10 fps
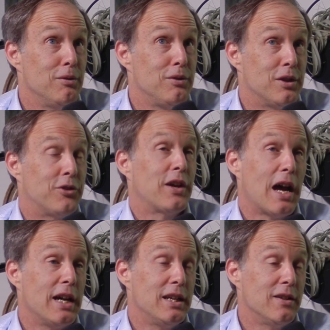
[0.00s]

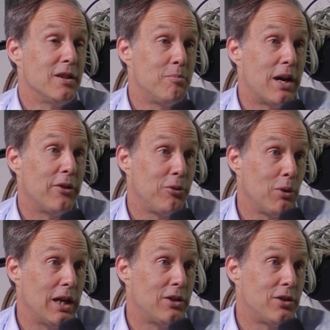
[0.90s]
decided the best
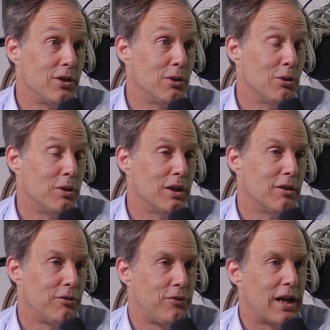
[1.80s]
way to
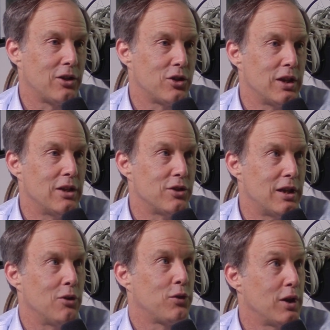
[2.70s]
affect change in
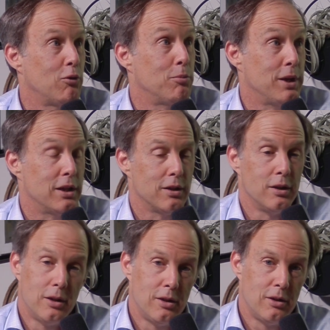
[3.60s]
healthcare would be to
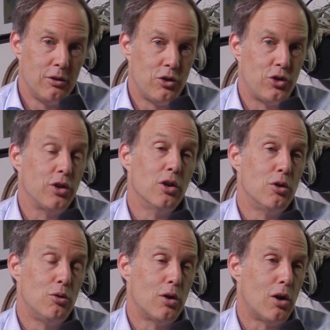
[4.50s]

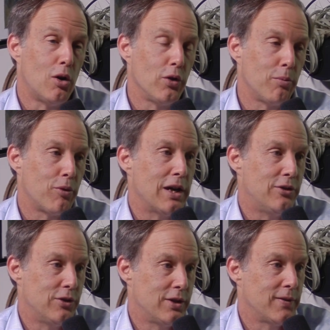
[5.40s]
show all the
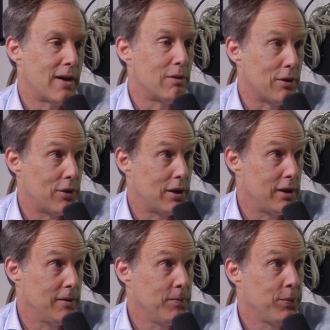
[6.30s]
prices of
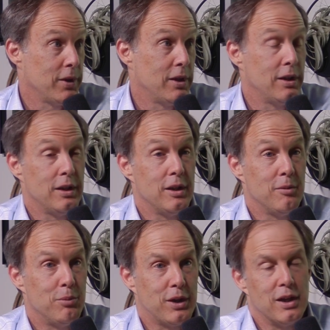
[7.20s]
everything.
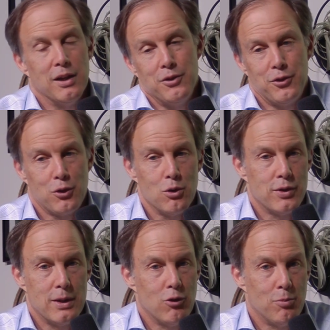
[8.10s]
Because, of course,
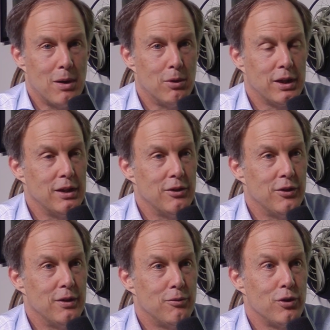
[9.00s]
they were Republicans
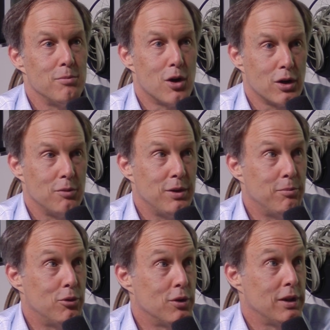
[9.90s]
and free market
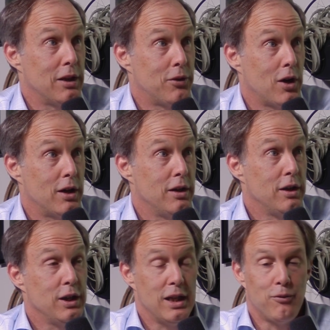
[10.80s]
people, and they thought,
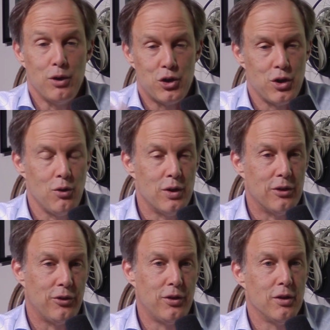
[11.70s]
if we show
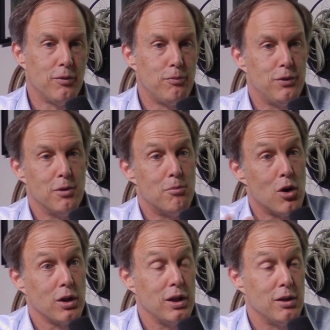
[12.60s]
this, the
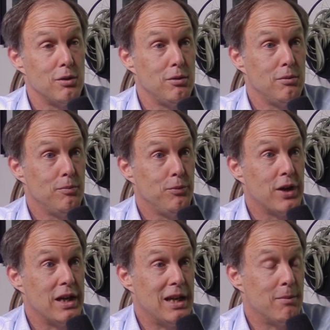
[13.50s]
market
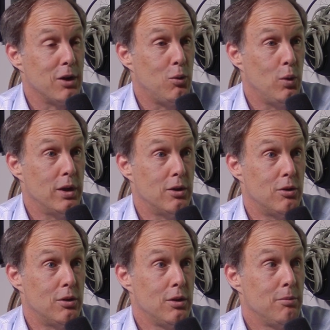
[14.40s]
dynamic
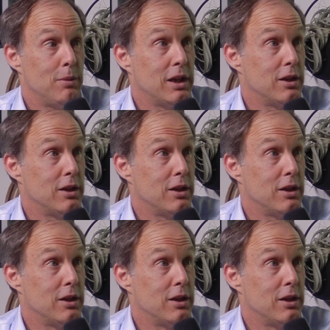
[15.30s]
will make a